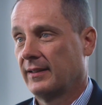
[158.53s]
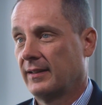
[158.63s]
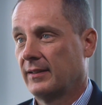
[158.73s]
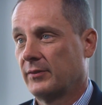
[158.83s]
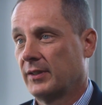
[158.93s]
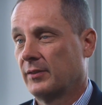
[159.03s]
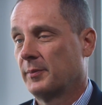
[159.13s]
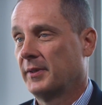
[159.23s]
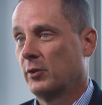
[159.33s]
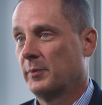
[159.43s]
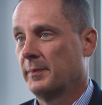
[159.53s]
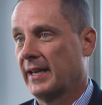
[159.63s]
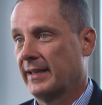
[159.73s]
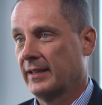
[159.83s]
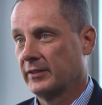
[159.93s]
Uh, you know, from their
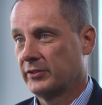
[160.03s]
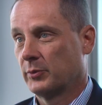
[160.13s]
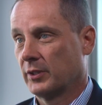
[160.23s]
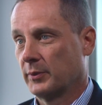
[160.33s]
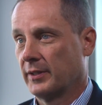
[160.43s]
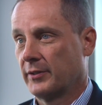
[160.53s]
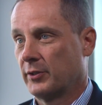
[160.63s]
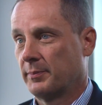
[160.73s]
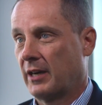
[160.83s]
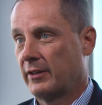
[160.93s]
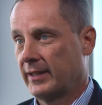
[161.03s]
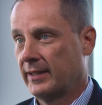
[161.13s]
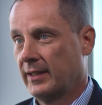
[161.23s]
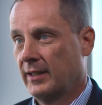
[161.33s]
open-mindedness to work with a third party,